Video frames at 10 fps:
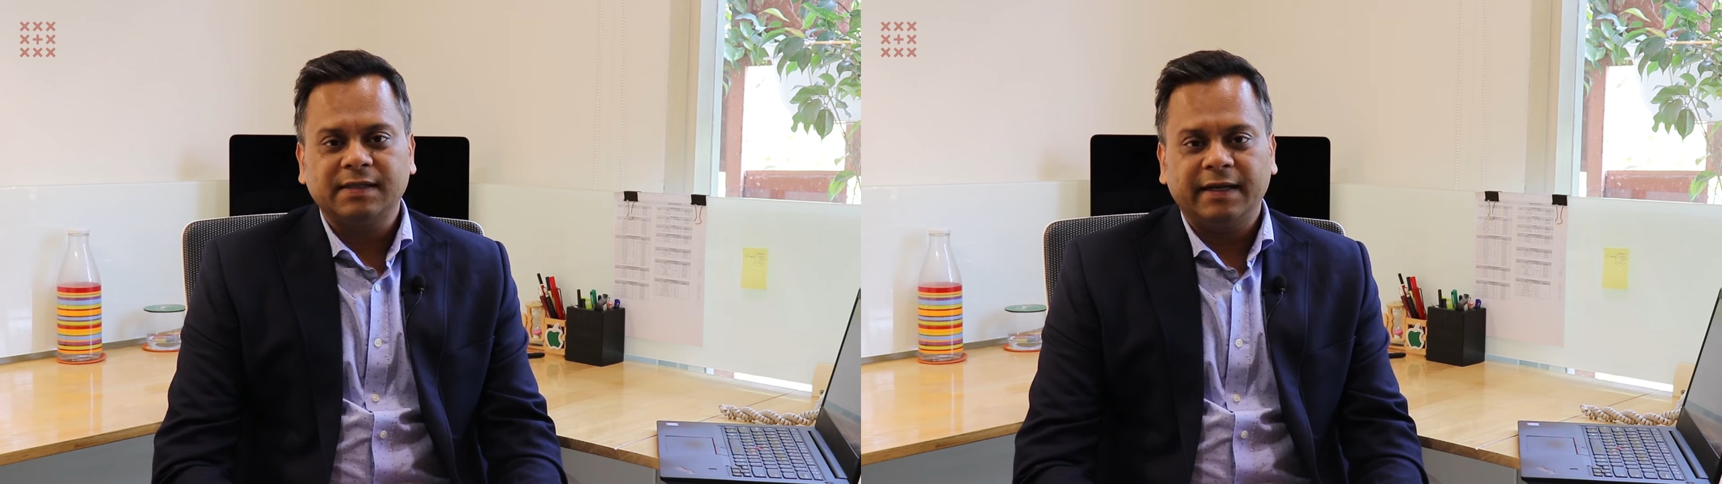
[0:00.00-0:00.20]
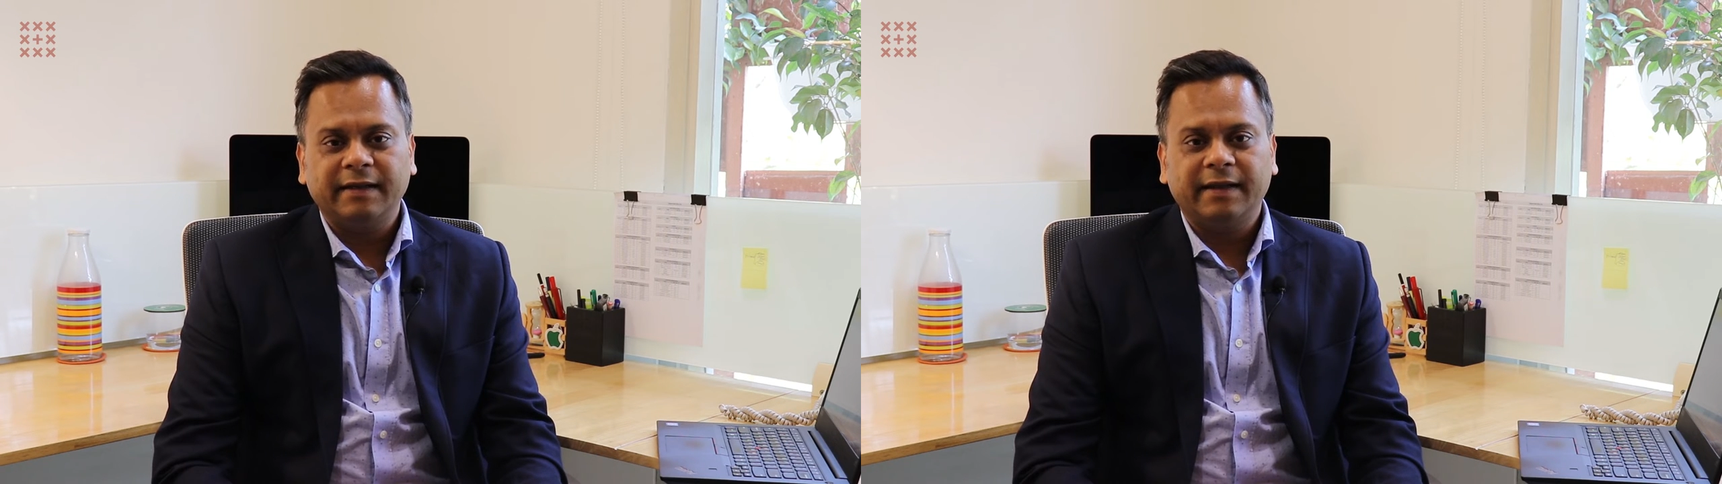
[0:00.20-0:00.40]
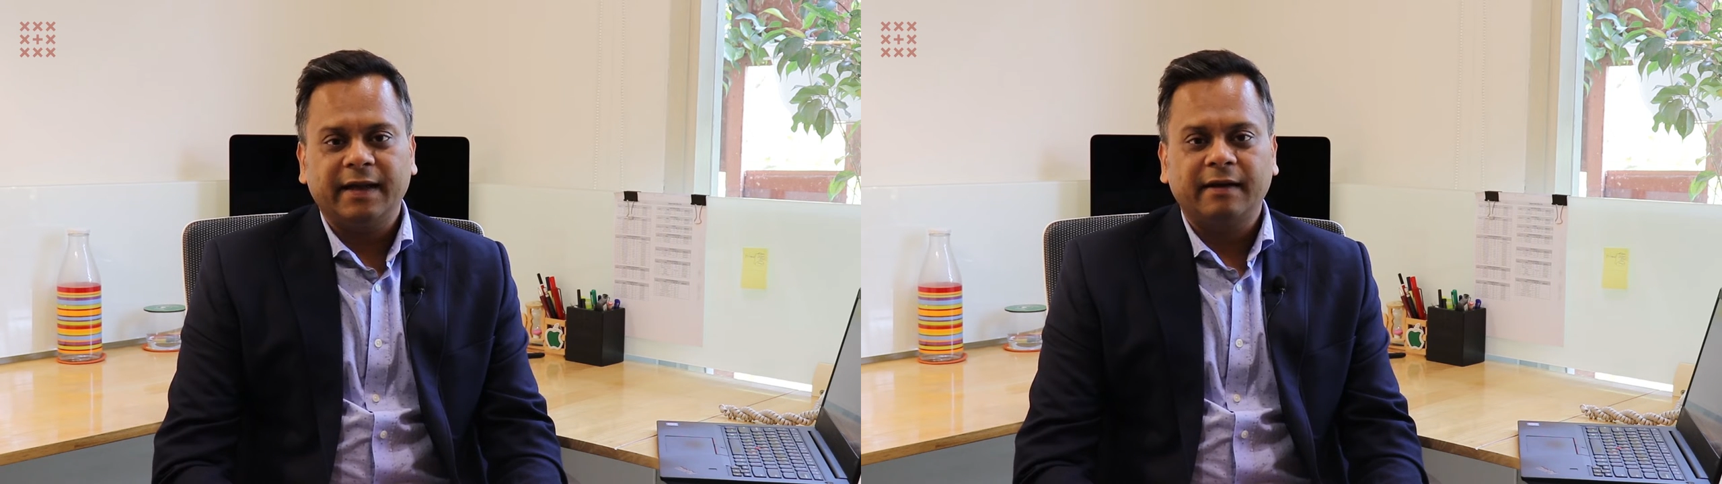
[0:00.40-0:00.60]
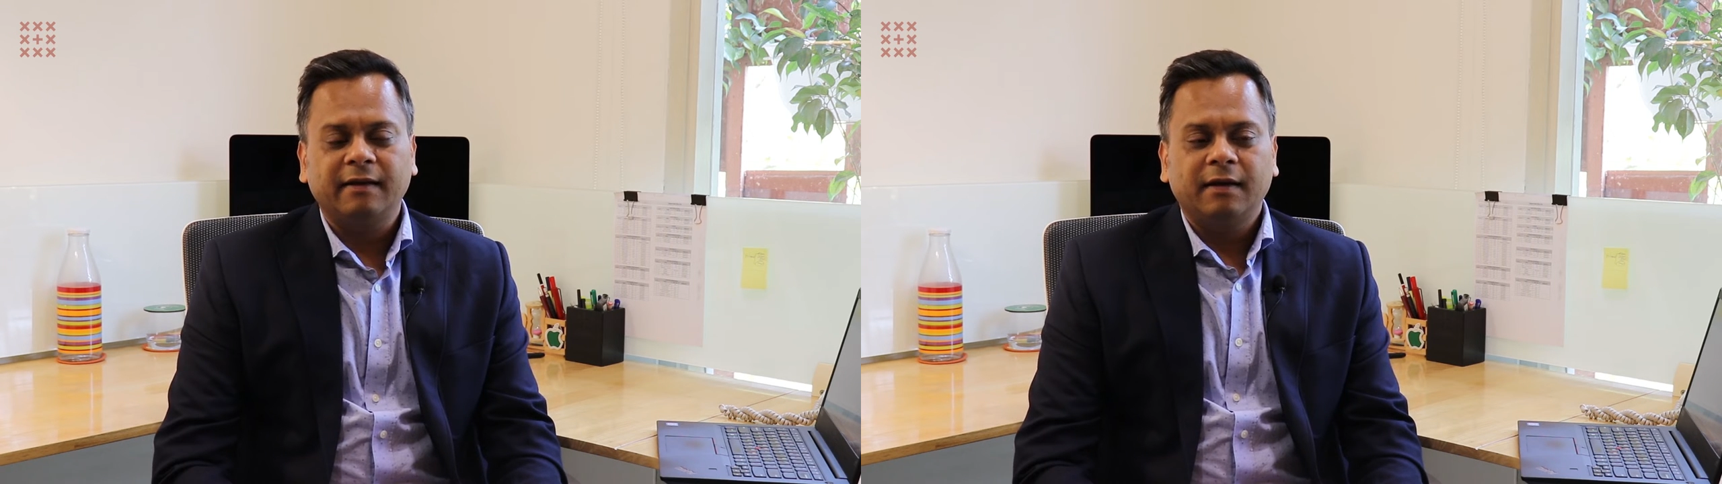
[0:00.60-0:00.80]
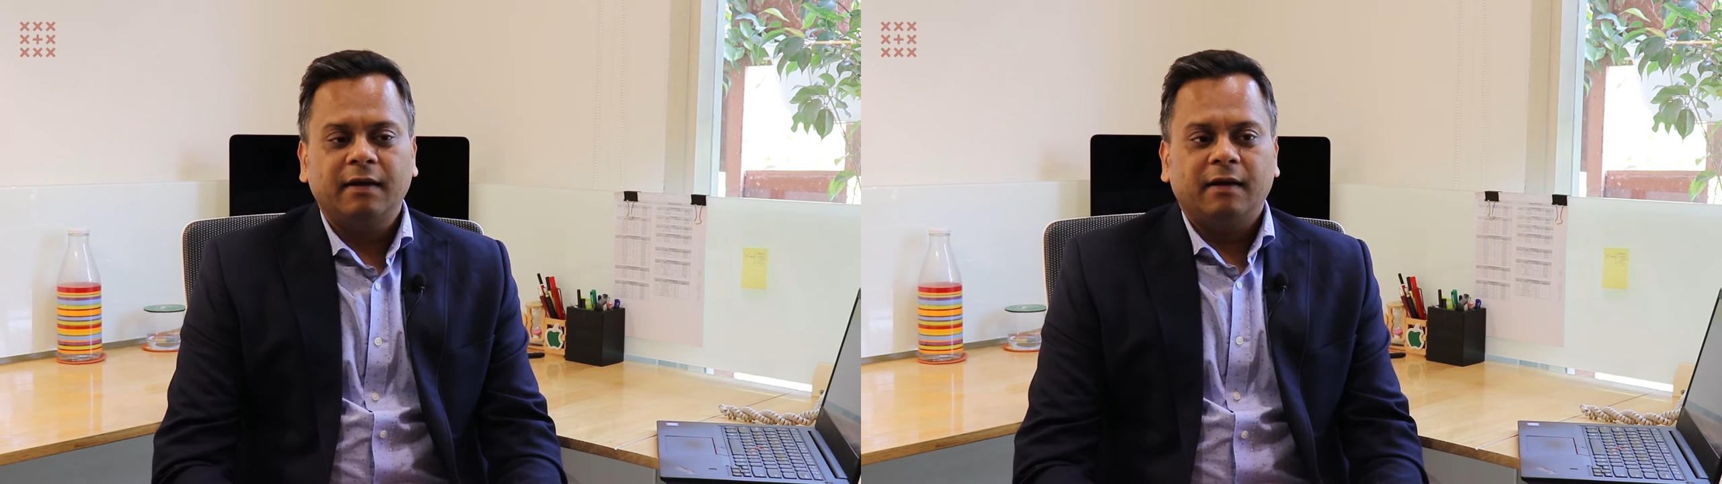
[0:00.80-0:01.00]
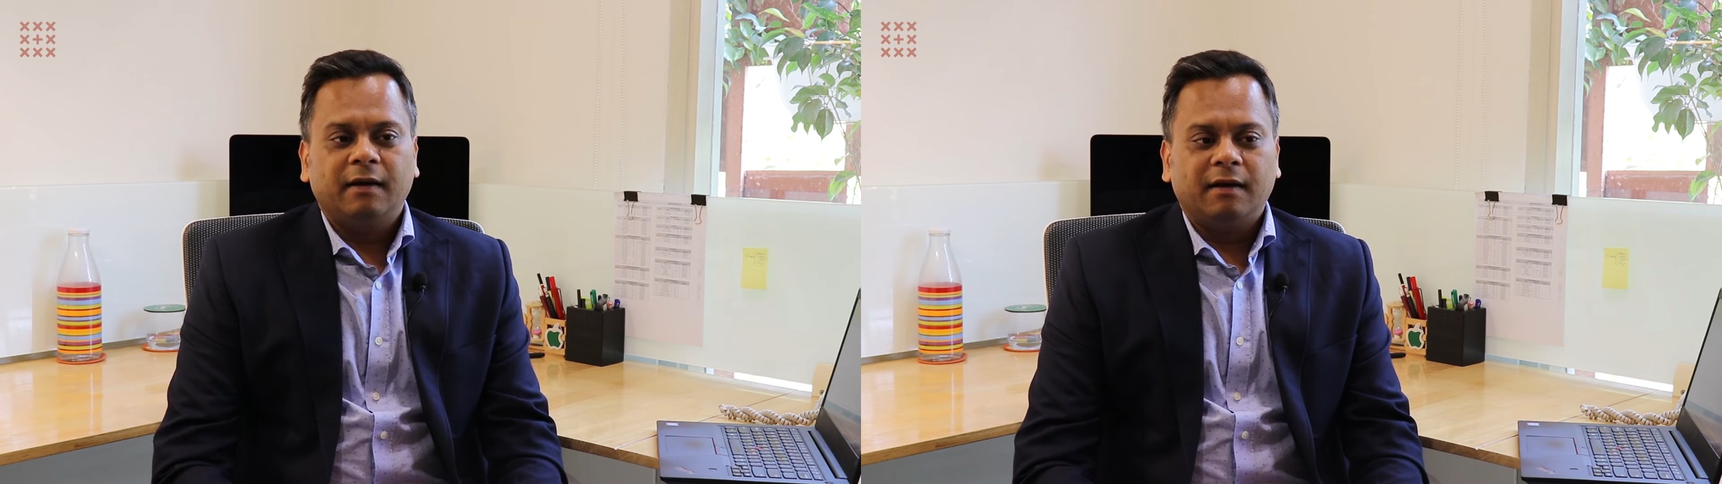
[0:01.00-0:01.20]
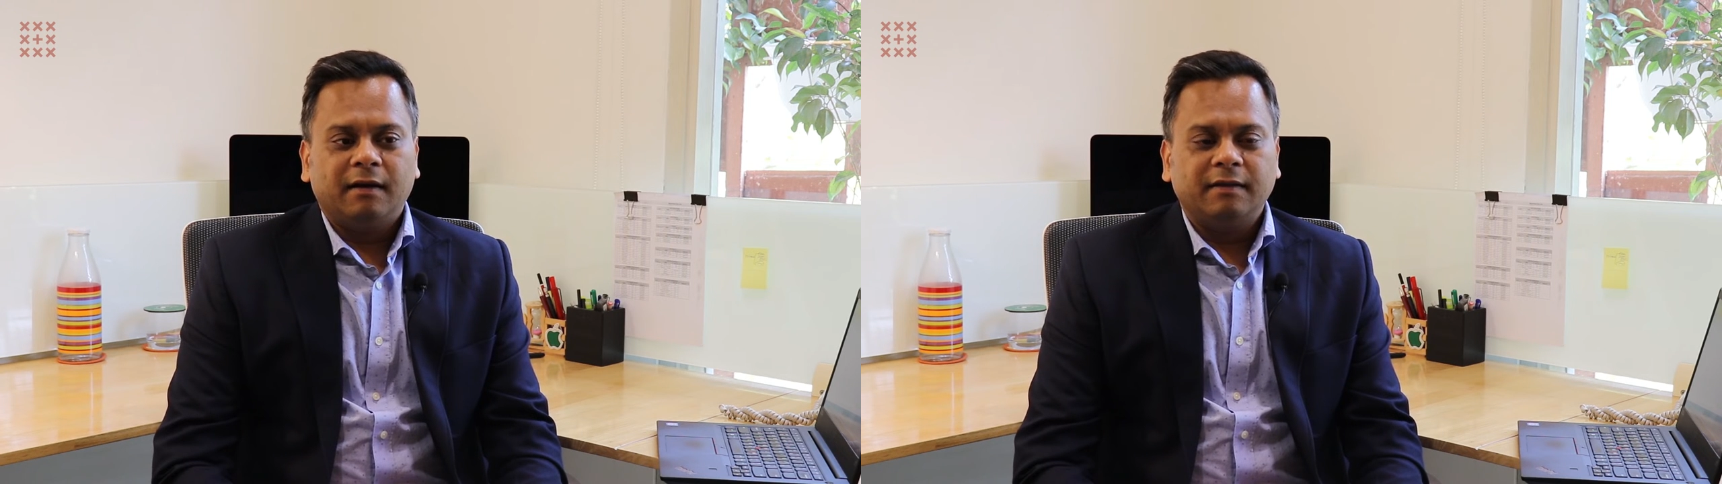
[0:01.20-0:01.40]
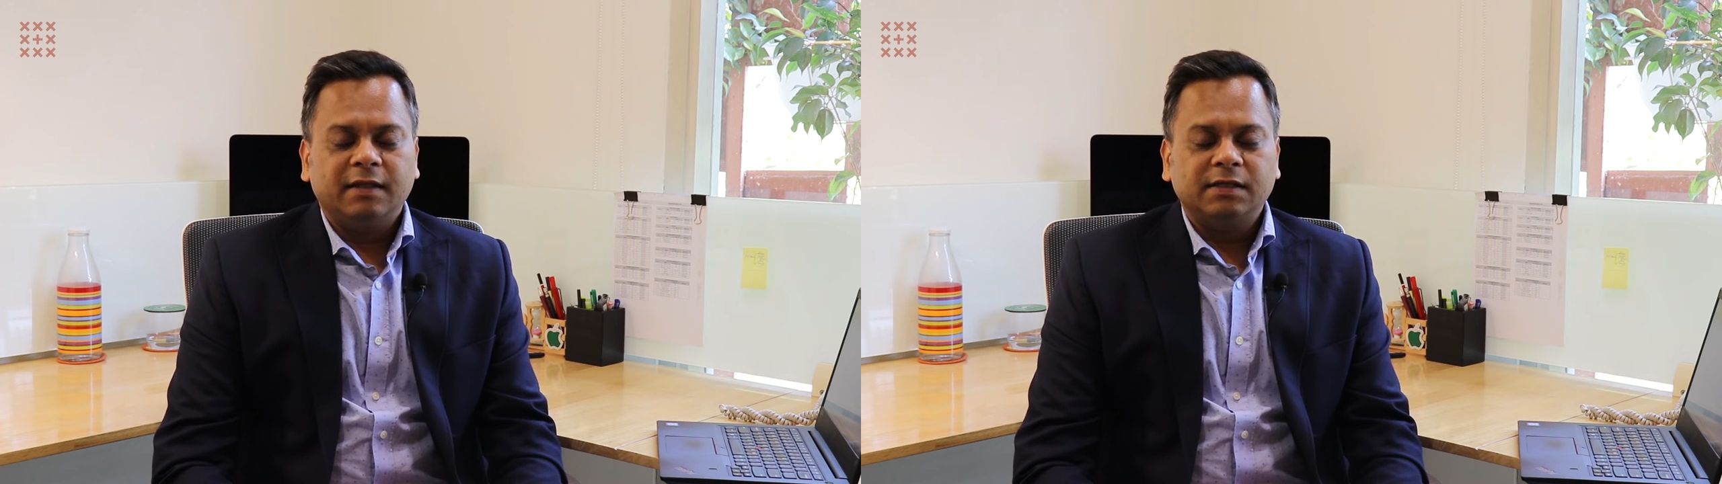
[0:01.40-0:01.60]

said that uh,